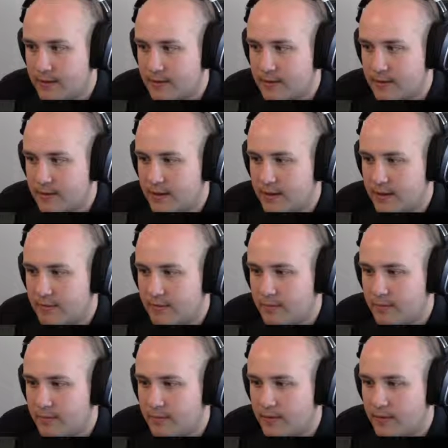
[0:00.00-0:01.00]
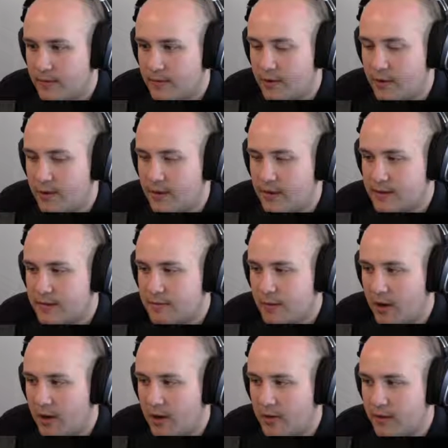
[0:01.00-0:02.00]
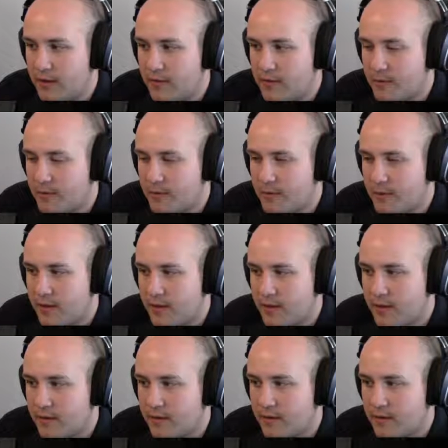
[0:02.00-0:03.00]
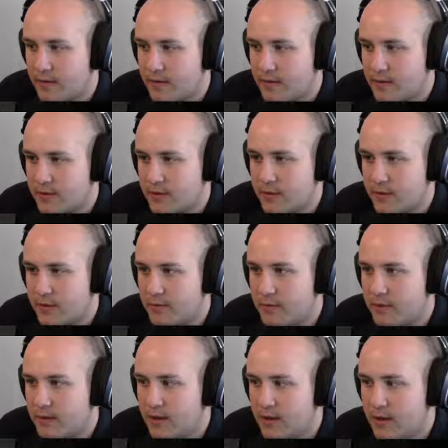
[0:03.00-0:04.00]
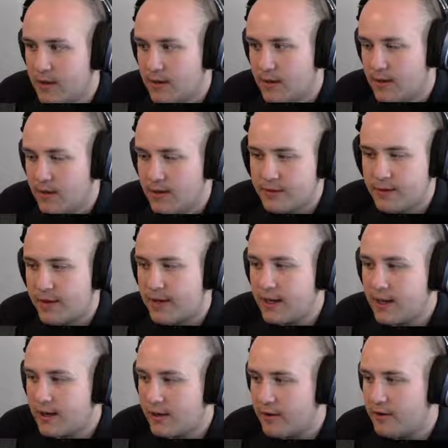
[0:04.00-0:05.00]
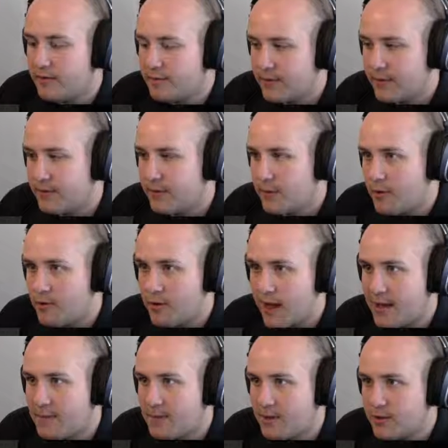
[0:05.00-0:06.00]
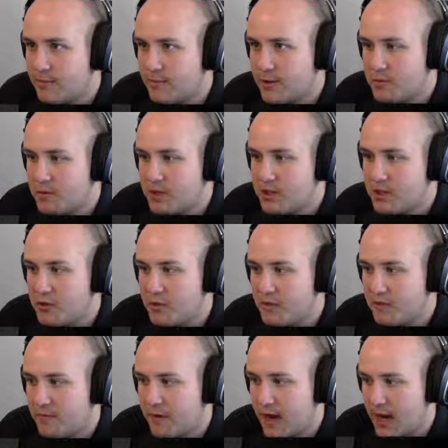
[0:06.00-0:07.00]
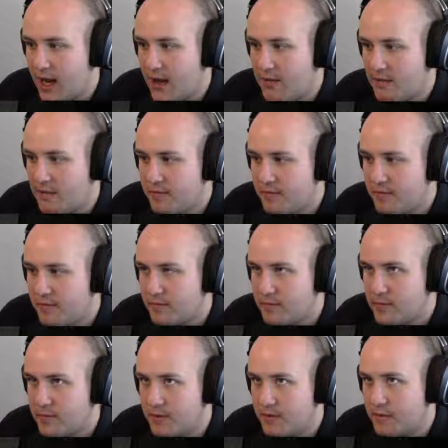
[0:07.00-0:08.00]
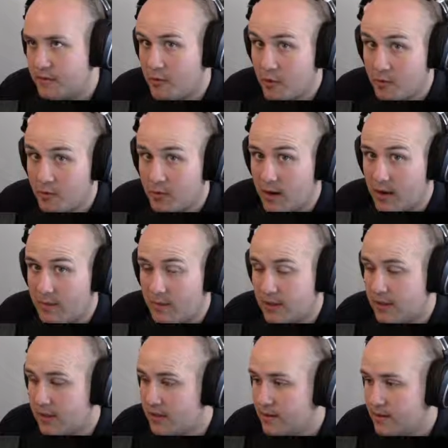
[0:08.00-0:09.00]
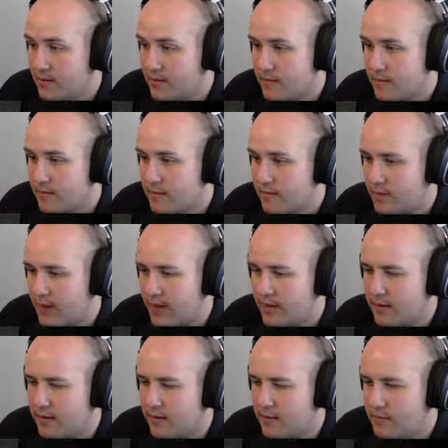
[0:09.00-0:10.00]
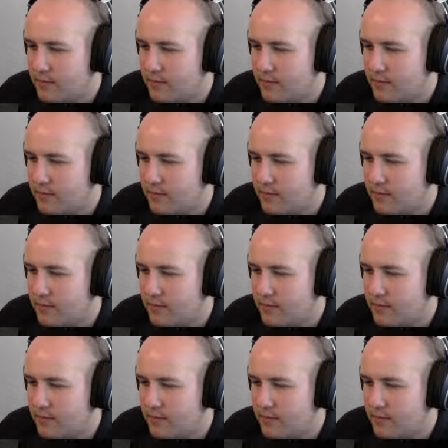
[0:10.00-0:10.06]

Let's see. Third is smaller than the fourth. So like here, the fourth would have to be between 2 and 5. 2 and 4 probably. Right?